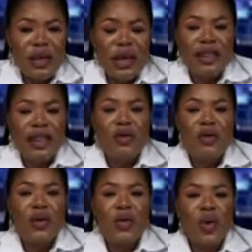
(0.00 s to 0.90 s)
And that will
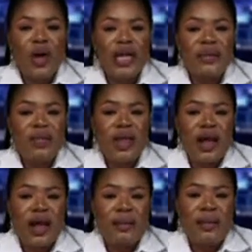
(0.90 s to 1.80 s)
be one
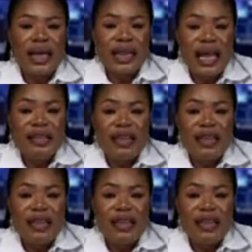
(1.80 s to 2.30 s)
Atlantic